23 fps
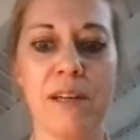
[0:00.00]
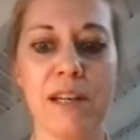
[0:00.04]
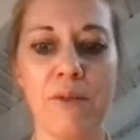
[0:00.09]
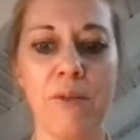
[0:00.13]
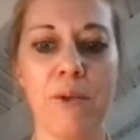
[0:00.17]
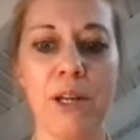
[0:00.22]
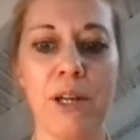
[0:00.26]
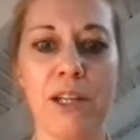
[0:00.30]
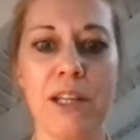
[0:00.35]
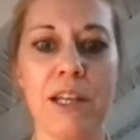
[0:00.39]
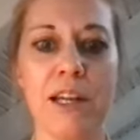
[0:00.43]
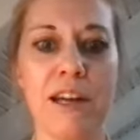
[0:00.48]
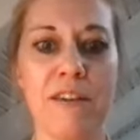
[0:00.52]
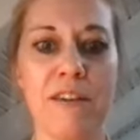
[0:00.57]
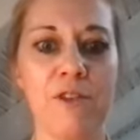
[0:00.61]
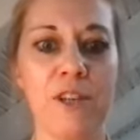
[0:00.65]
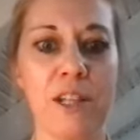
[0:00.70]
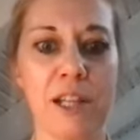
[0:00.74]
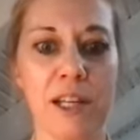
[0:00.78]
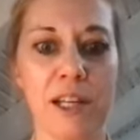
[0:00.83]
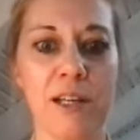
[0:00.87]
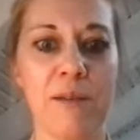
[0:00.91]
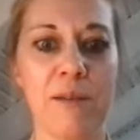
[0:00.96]
one that I've
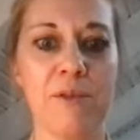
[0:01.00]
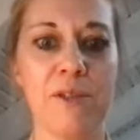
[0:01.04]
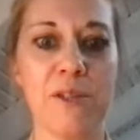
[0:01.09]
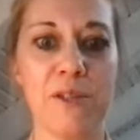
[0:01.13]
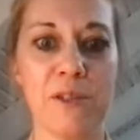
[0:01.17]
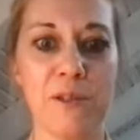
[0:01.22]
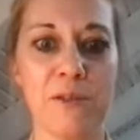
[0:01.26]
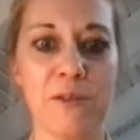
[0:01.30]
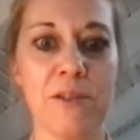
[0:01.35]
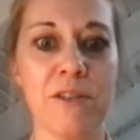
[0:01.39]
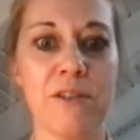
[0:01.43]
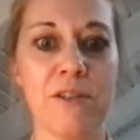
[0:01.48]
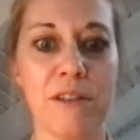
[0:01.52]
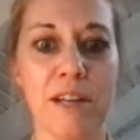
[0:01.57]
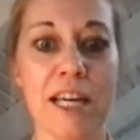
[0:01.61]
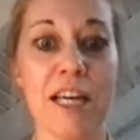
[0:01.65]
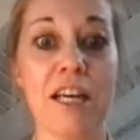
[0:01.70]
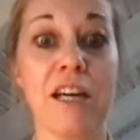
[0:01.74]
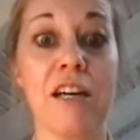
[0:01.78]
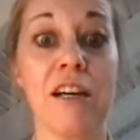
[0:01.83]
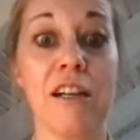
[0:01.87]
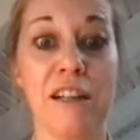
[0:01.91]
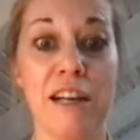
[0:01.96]
really come to
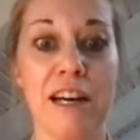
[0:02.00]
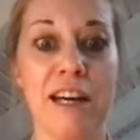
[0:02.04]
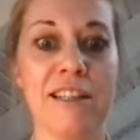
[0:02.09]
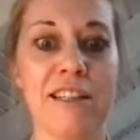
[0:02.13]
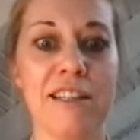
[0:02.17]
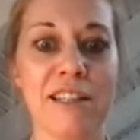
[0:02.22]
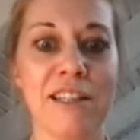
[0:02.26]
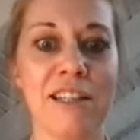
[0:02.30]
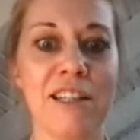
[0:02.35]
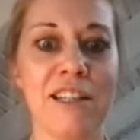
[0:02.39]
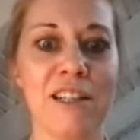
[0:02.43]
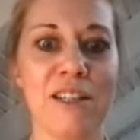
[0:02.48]
like a lot.